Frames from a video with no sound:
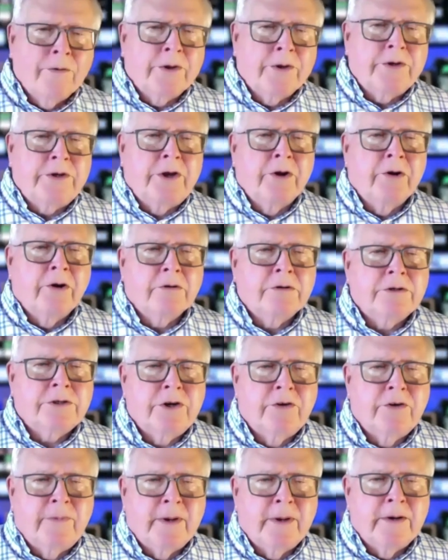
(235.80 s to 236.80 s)
the years,
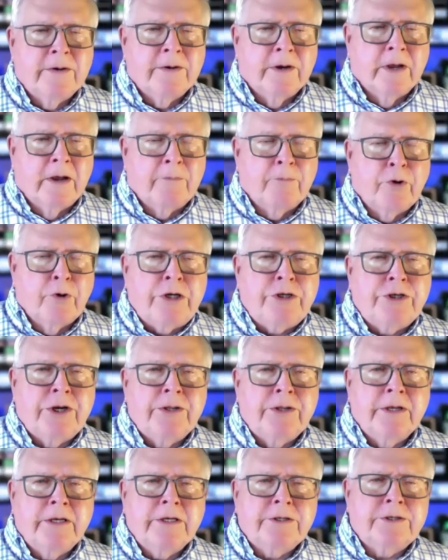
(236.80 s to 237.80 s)
you've been uh, preaching
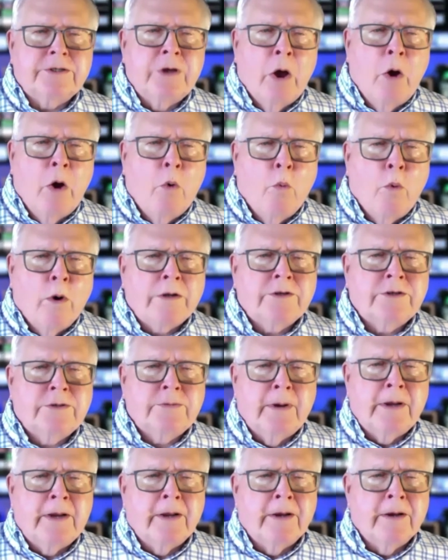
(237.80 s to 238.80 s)
this. What's
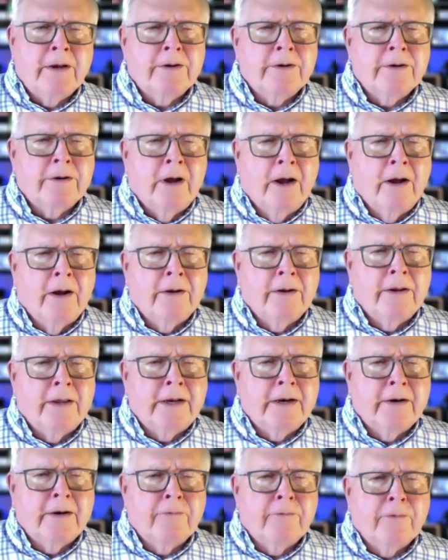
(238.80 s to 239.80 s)
been a, uh,
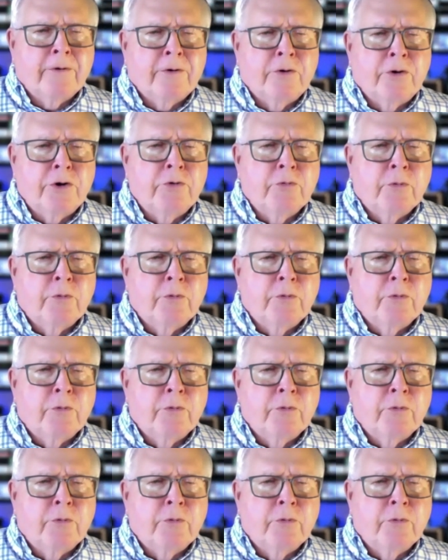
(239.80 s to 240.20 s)
a good